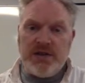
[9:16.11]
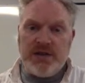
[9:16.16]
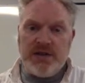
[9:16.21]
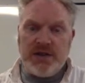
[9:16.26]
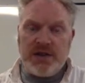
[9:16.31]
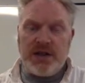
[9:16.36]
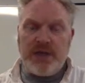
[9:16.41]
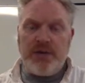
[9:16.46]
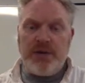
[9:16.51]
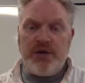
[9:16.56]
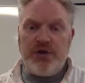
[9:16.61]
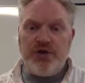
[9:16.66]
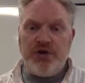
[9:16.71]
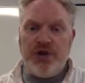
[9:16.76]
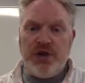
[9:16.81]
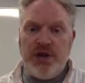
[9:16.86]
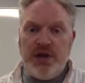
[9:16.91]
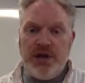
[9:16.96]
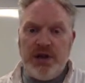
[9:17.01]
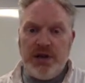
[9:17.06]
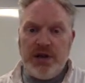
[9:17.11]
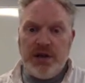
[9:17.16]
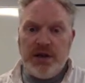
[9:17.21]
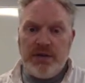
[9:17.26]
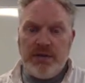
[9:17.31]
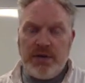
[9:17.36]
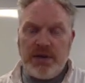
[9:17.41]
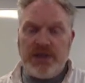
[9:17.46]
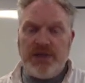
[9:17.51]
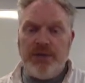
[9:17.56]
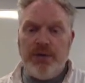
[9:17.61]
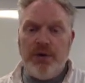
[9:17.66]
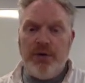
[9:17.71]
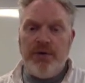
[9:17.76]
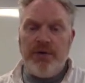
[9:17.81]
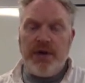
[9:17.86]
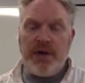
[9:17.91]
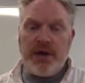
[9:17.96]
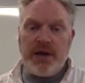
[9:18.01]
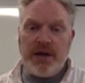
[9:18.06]
sedimentary,
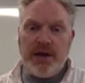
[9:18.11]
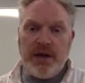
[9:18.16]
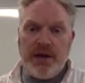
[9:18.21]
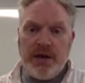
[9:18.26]
metamorphic,